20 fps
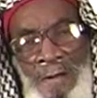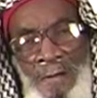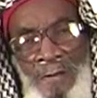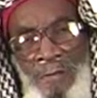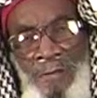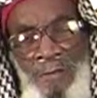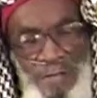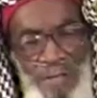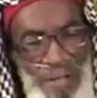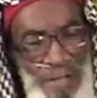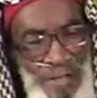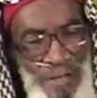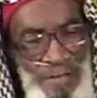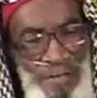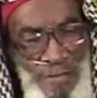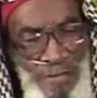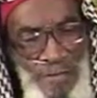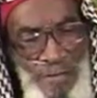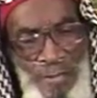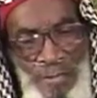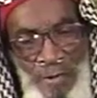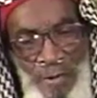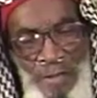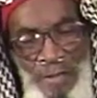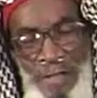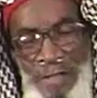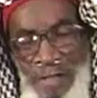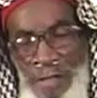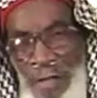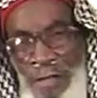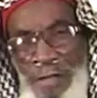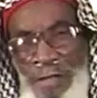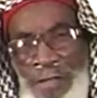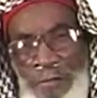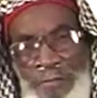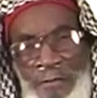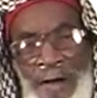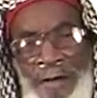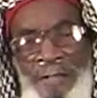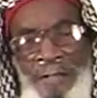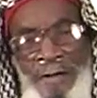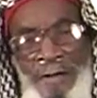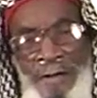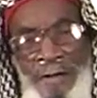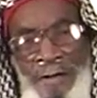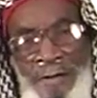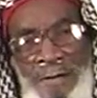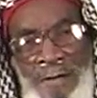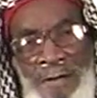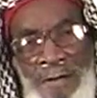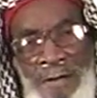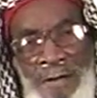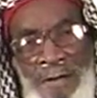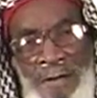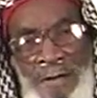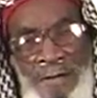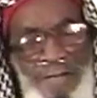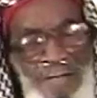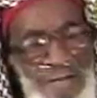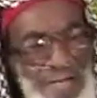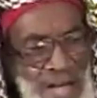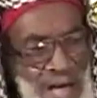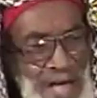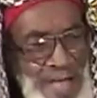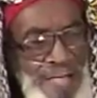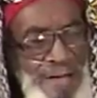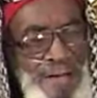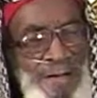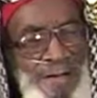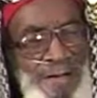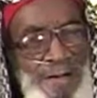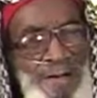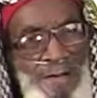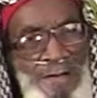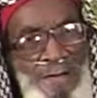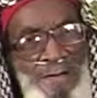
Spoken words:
was a learned brother, a scholar,